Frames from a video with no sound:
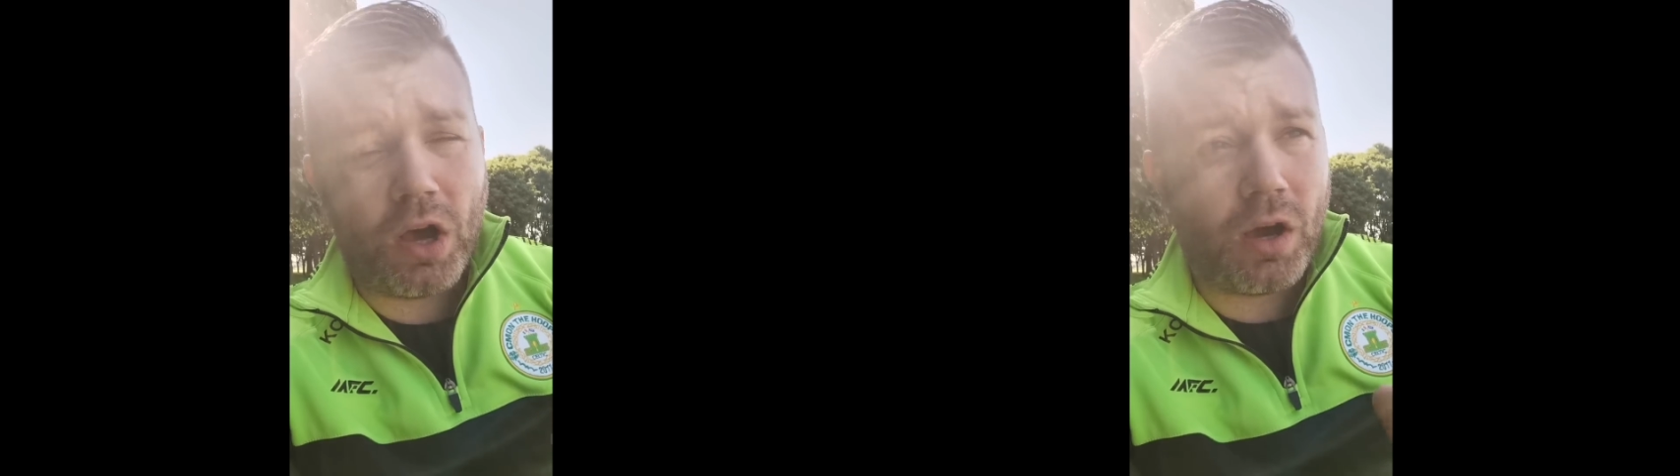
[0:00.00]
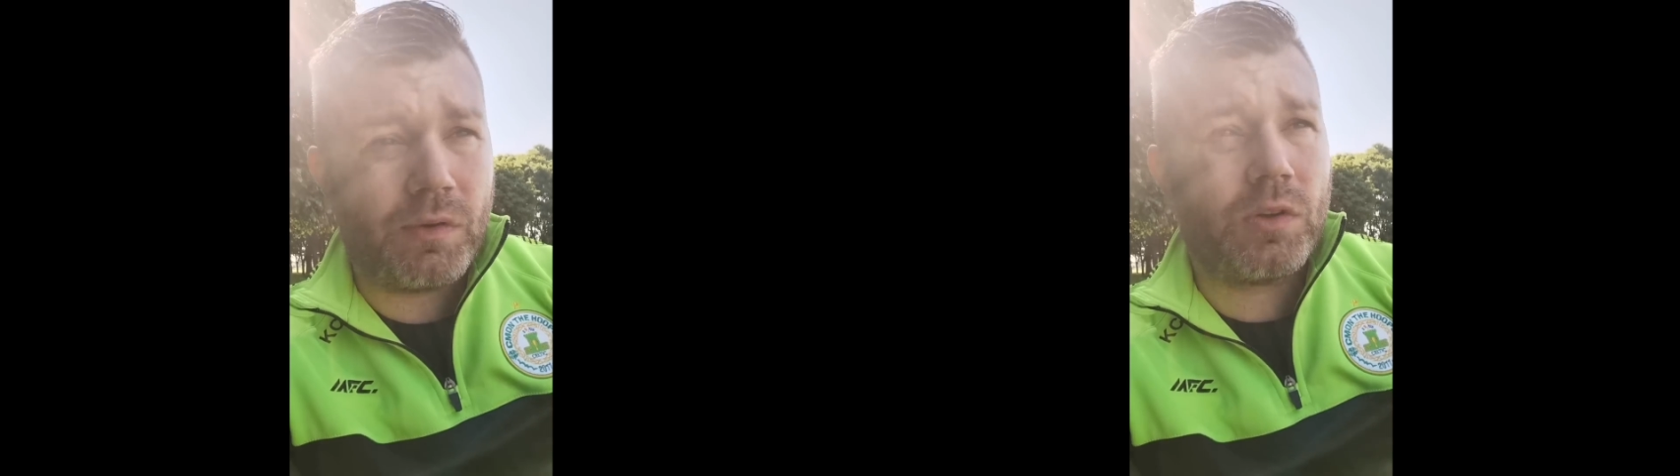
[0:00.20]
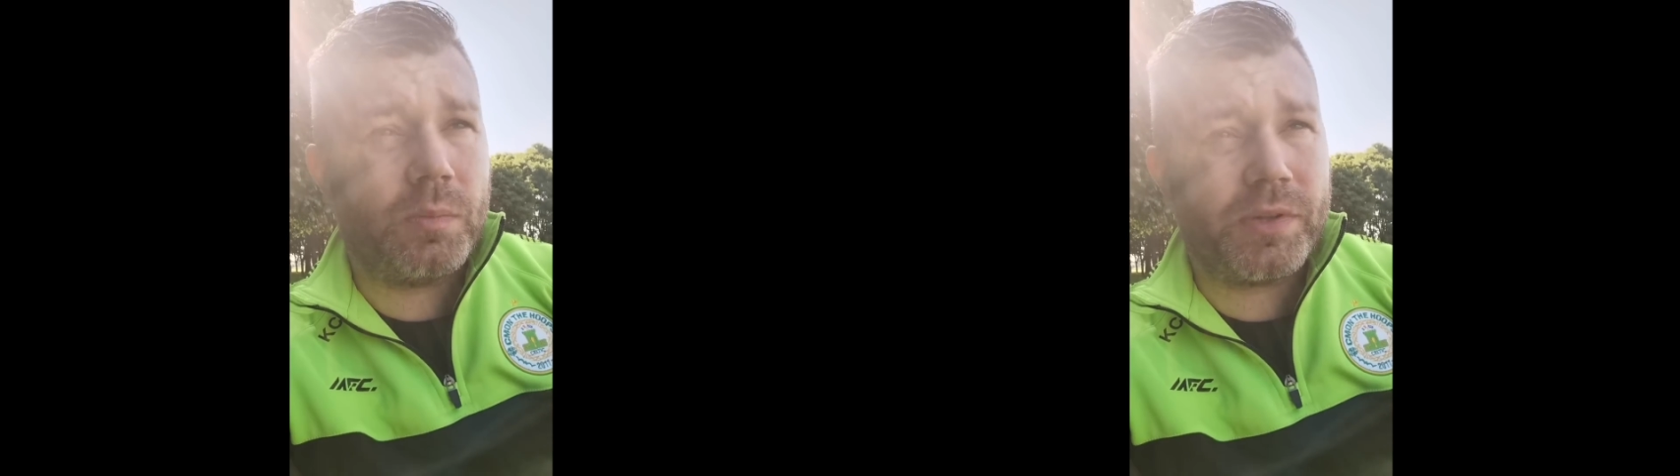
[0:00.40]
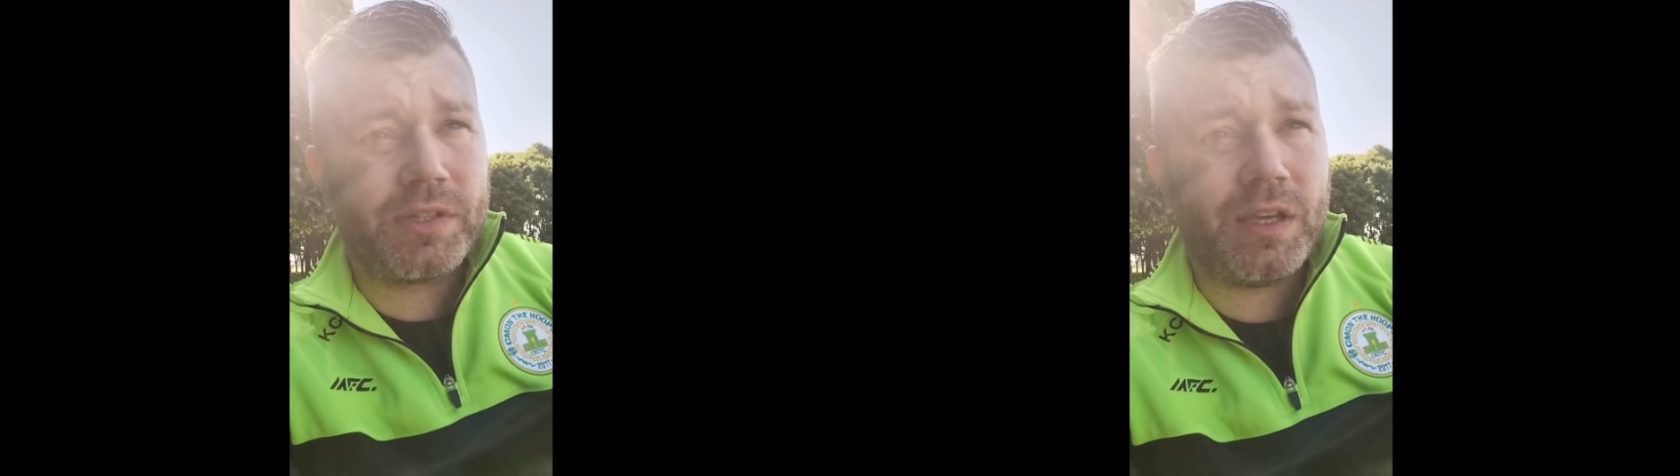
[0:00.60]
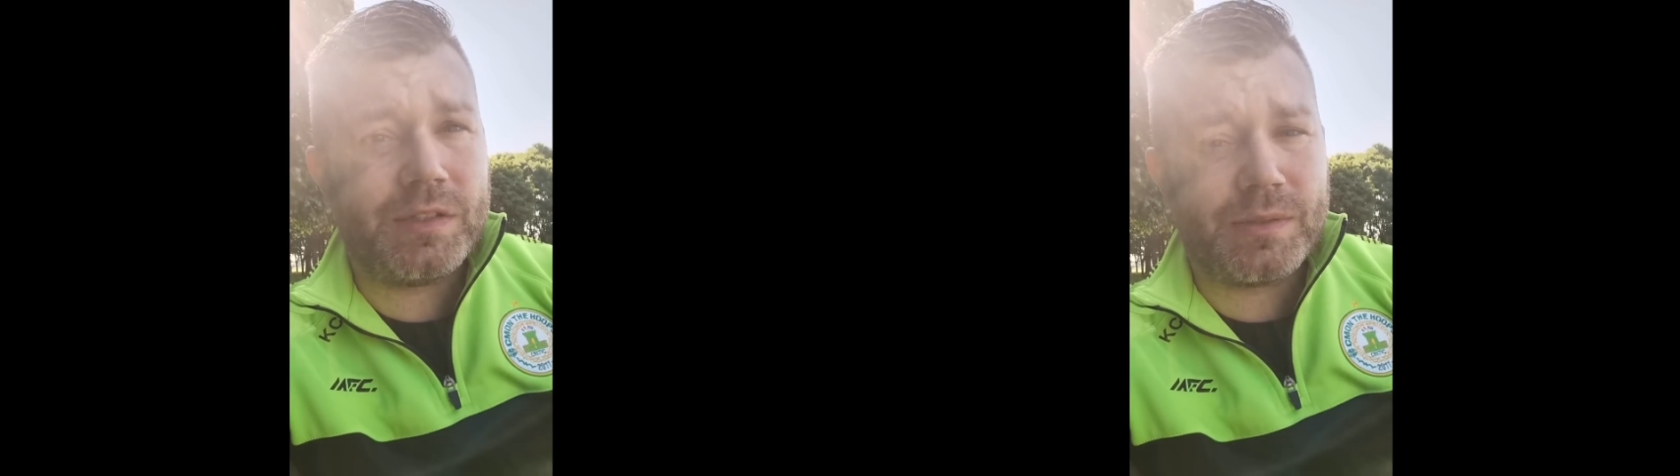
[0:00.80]
over a couple of
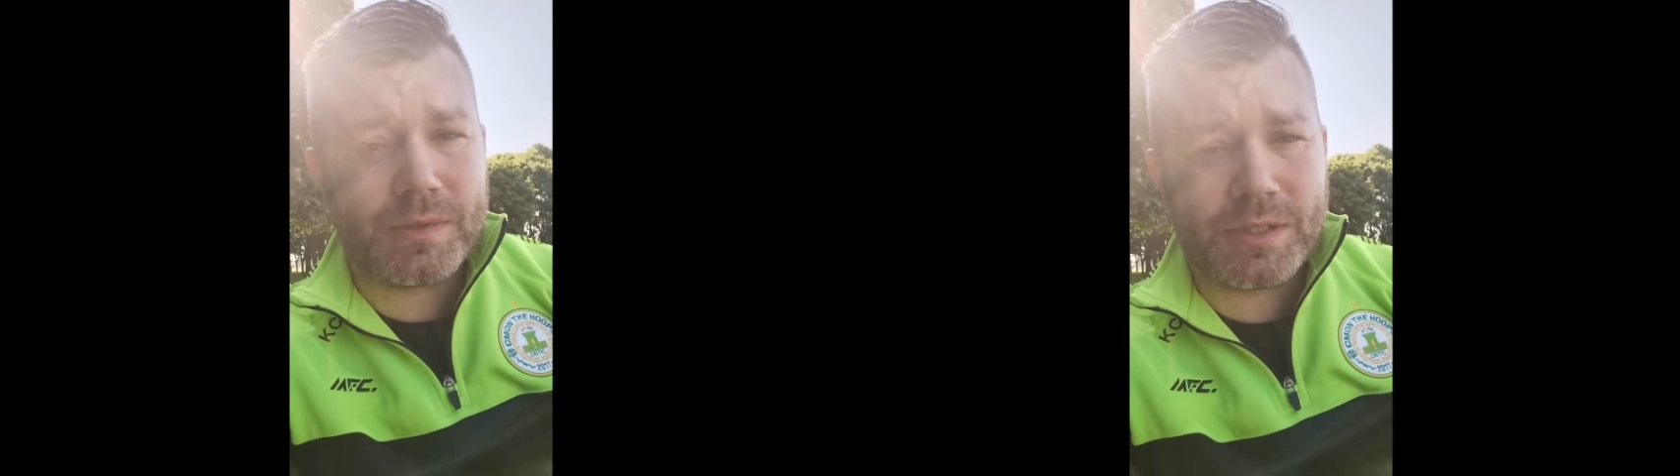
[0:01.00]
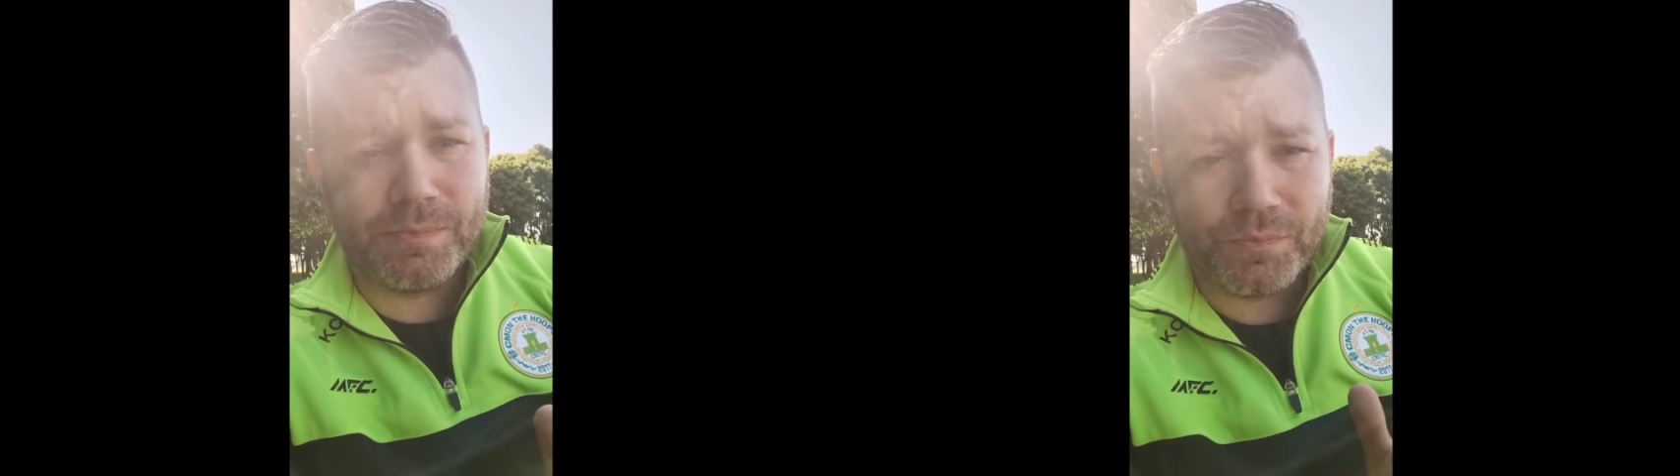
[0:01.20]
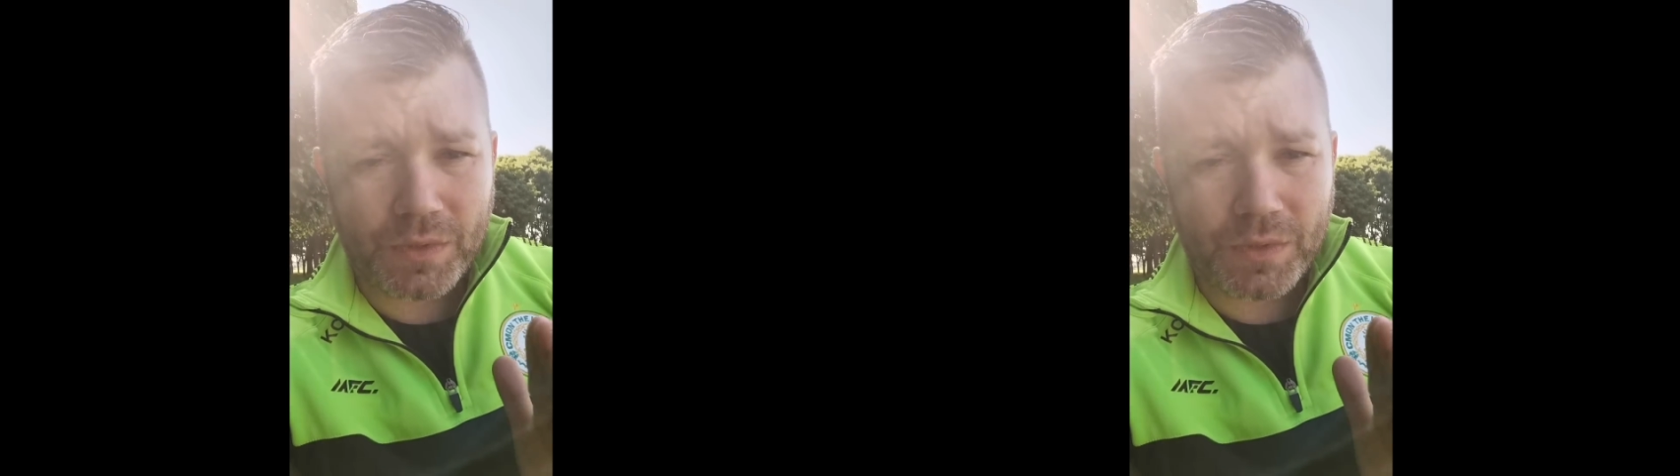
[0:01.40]
seasons.